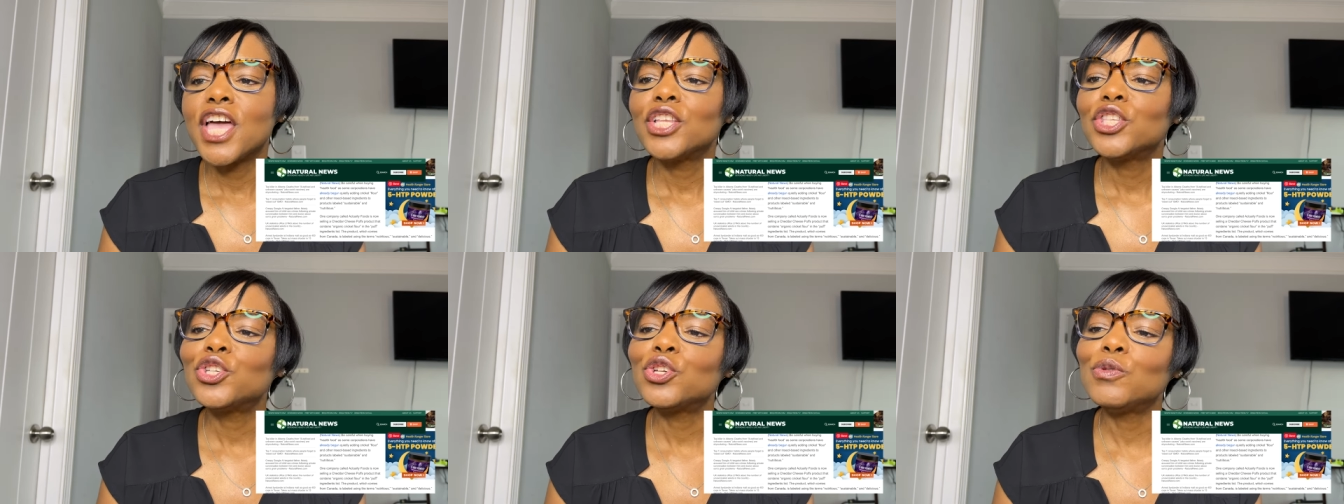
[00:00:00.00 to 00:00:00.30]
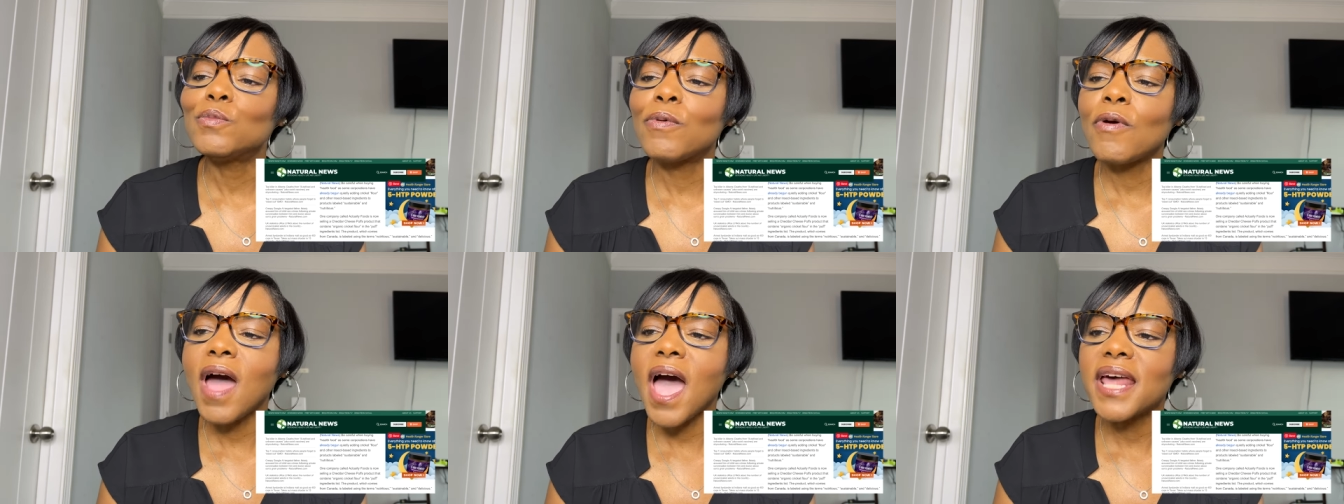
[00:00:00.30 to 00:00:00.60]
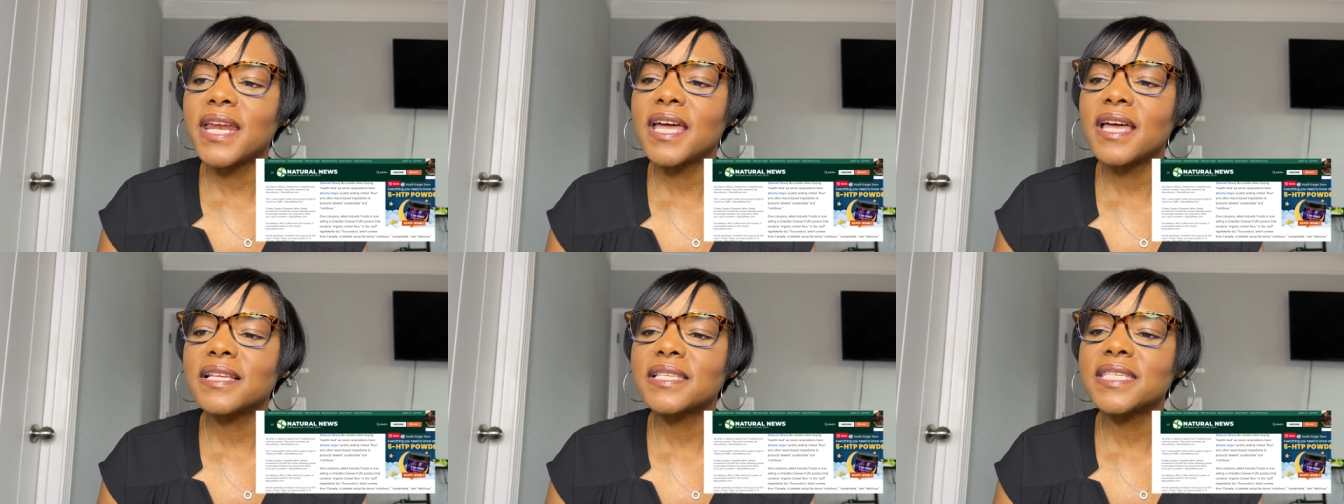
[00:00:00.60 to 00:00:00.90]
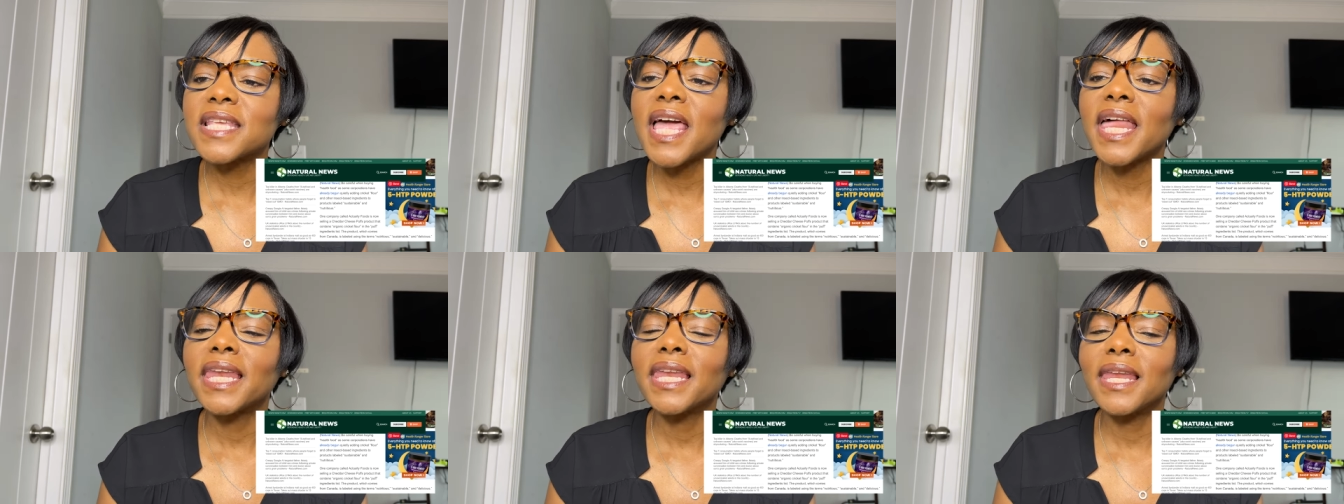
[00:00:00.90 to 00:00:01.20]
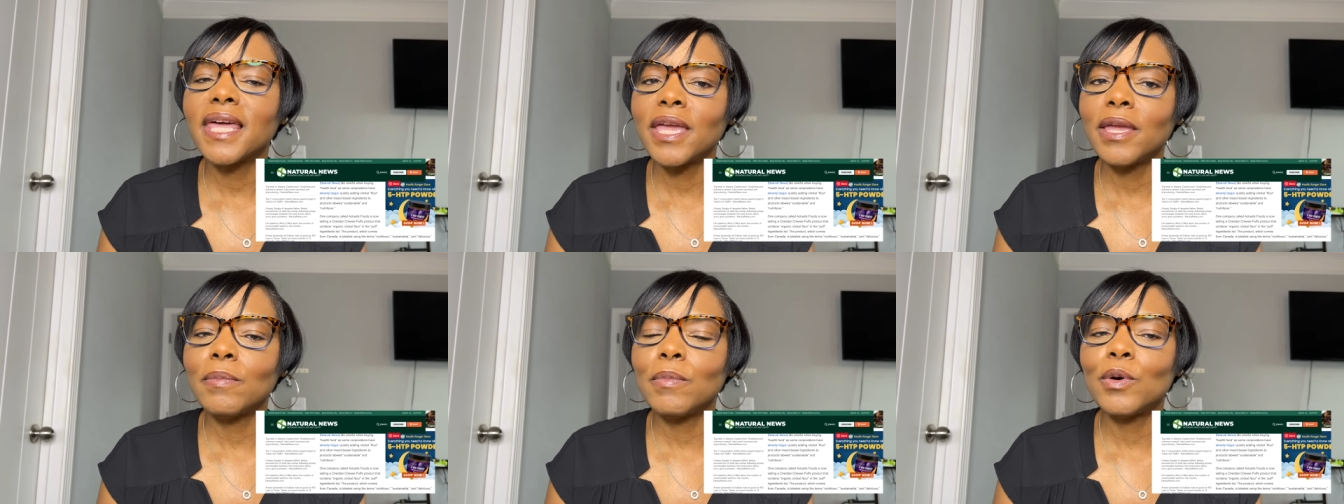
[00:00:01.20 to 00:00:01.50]
to products
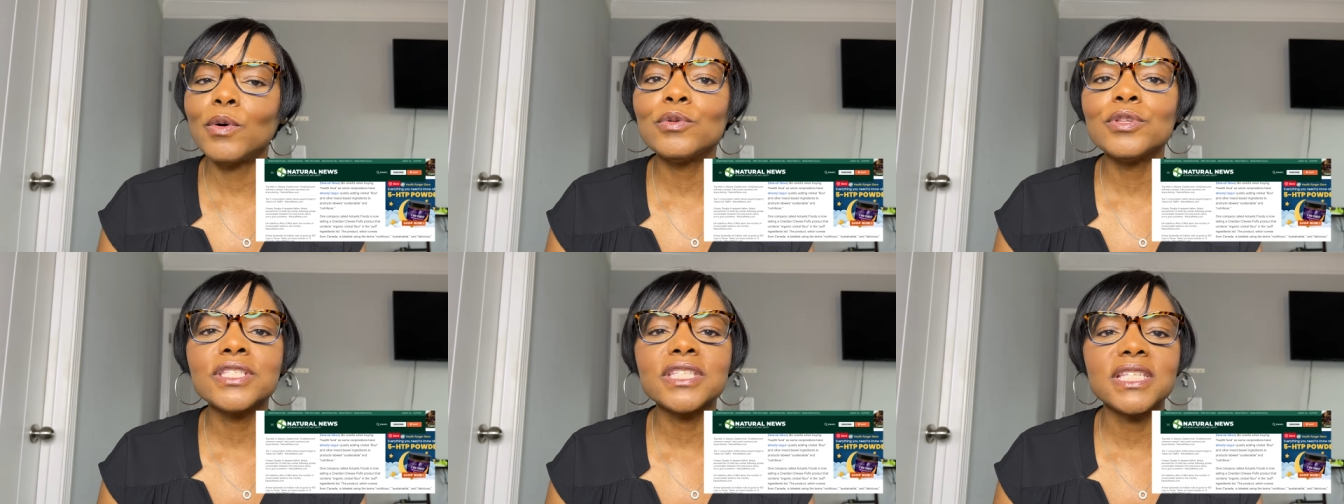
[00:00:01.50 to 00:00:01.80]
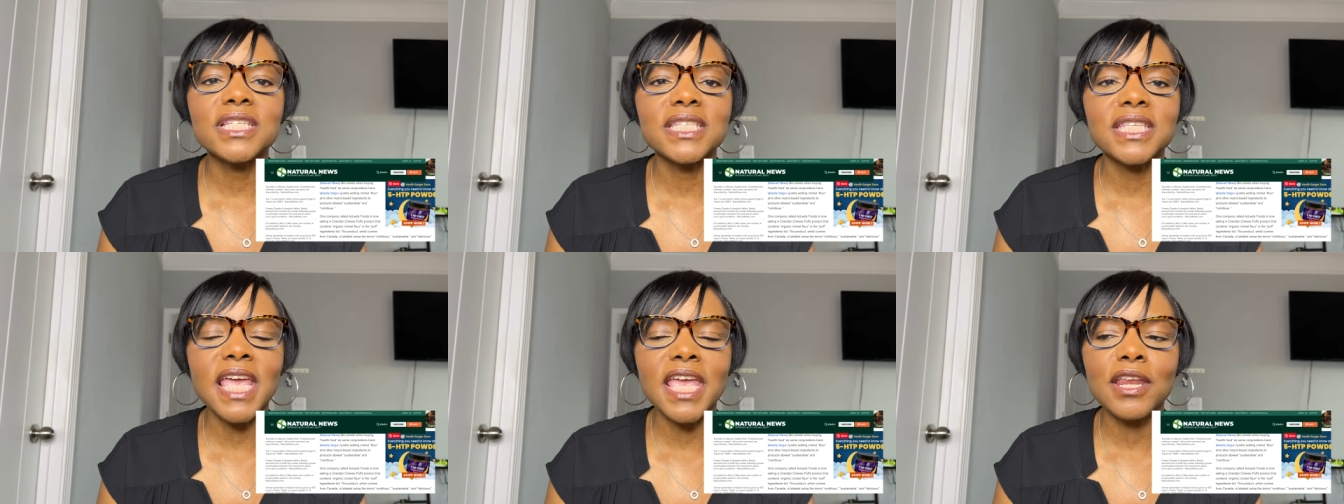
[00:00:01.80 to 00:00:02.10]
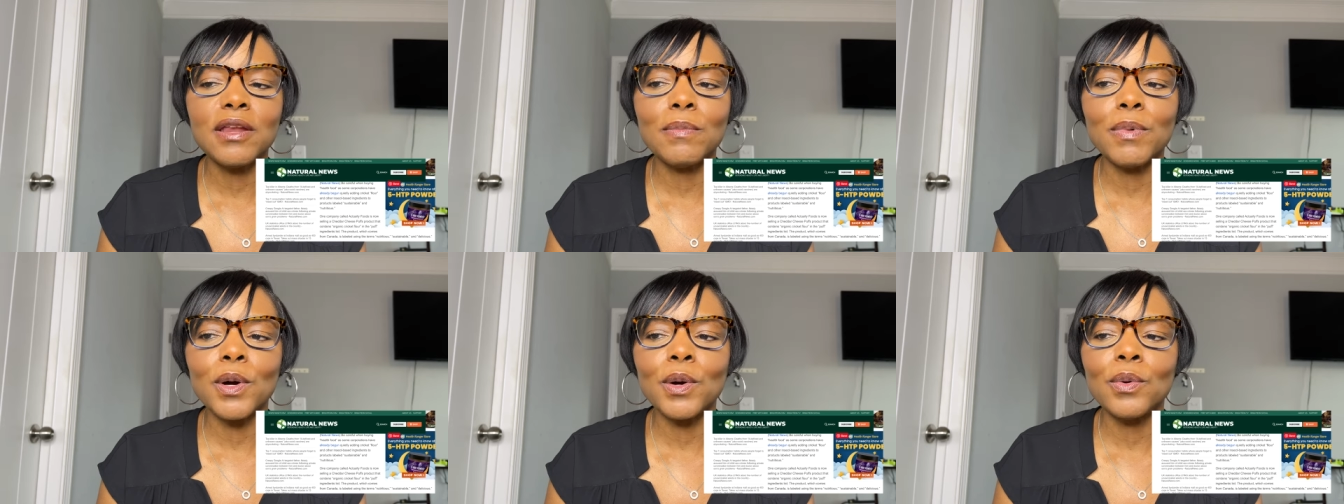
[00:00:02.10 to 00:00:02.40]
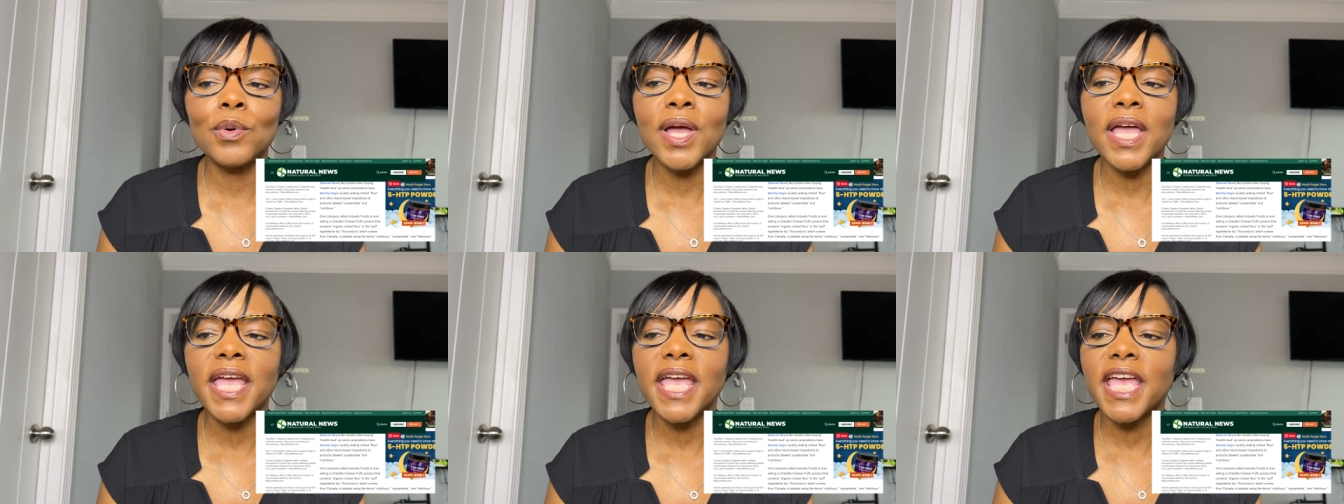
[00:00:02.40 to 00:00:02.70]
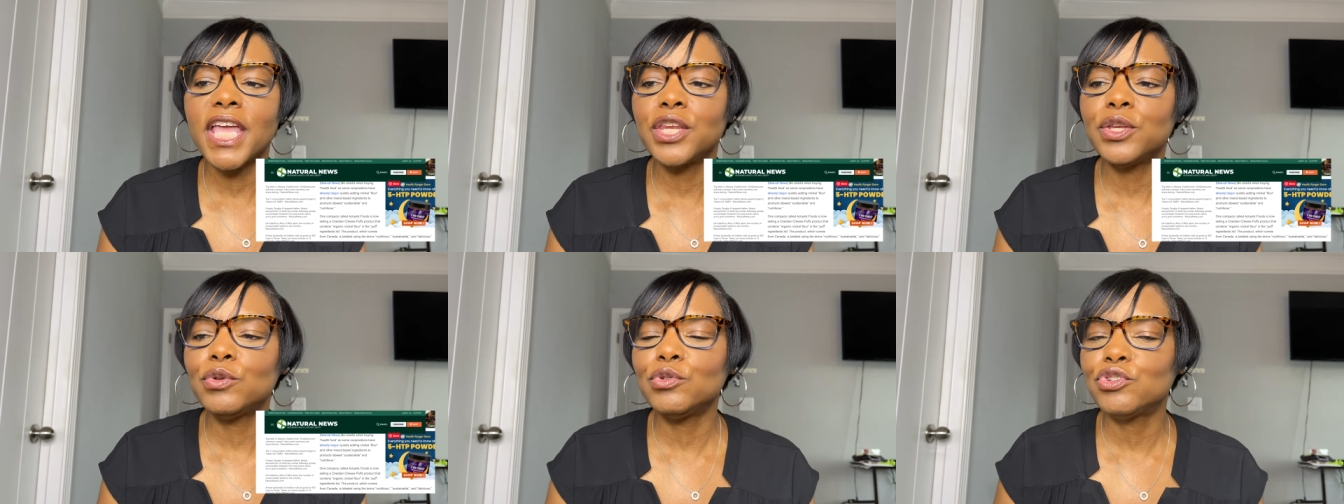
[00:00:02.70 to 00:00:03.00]
labeled sustainable
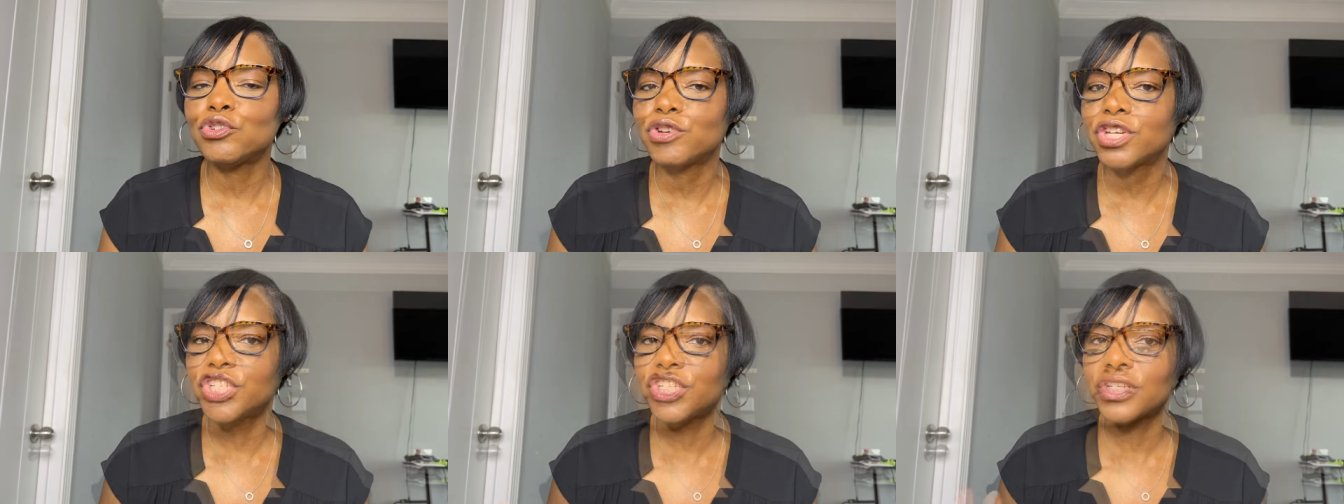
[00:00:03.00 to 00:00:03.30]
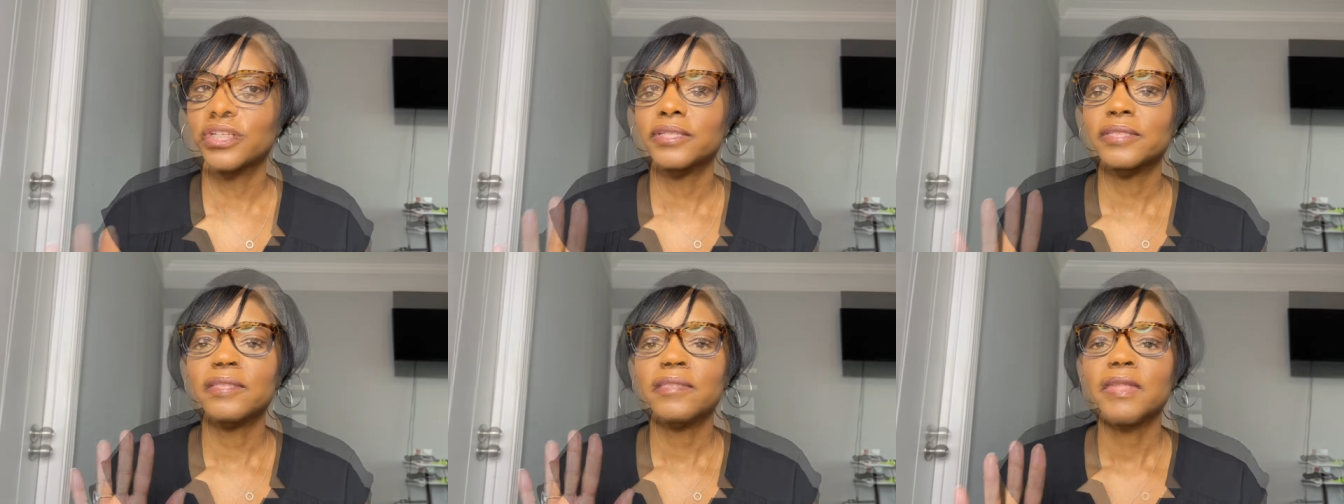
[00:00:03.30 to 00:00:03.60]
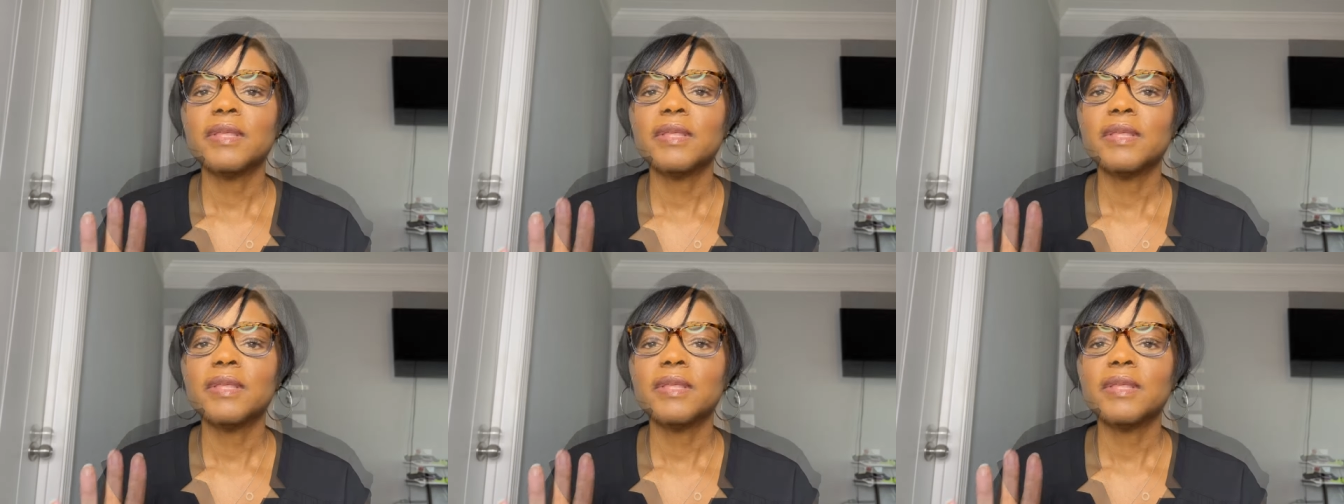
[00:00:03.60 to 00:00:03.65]
and nutritious.